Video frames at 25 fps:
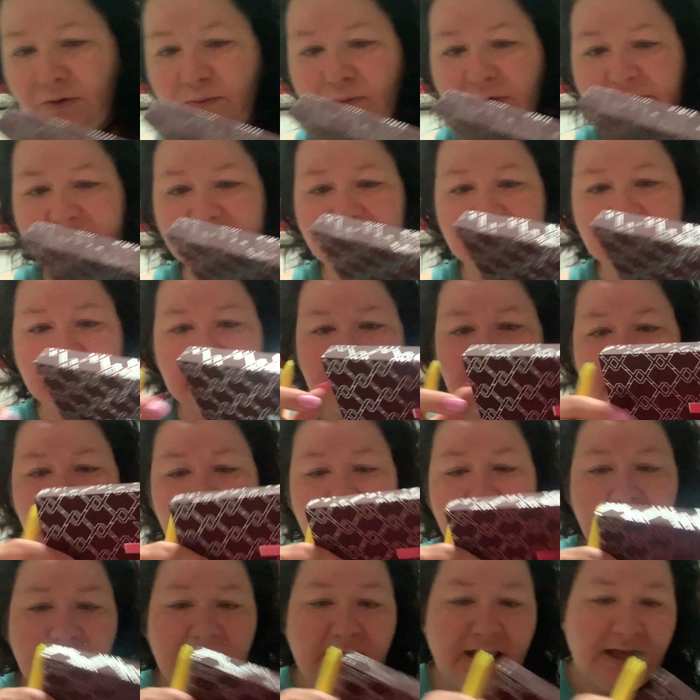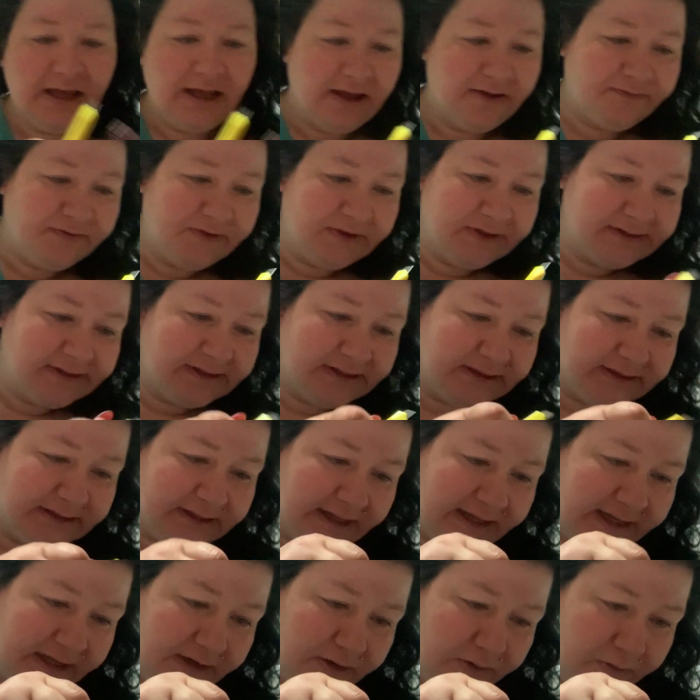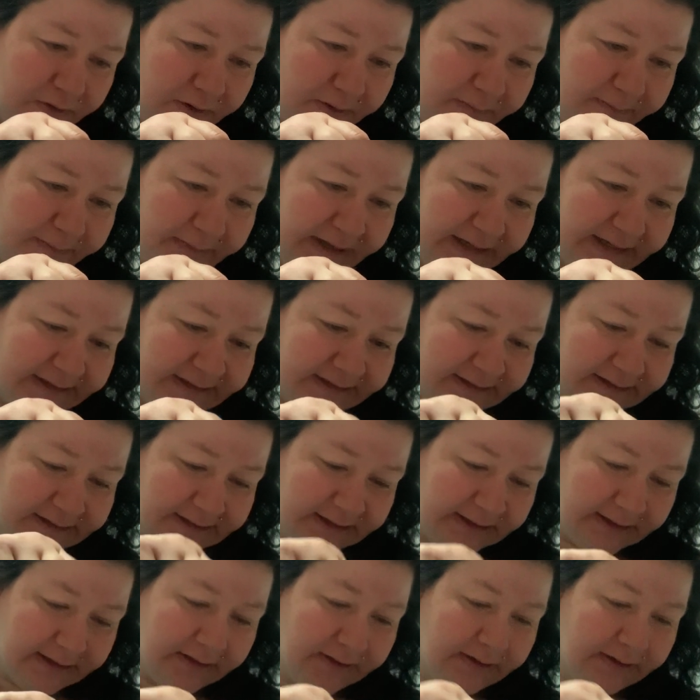we'll see if this is a hit or a miss.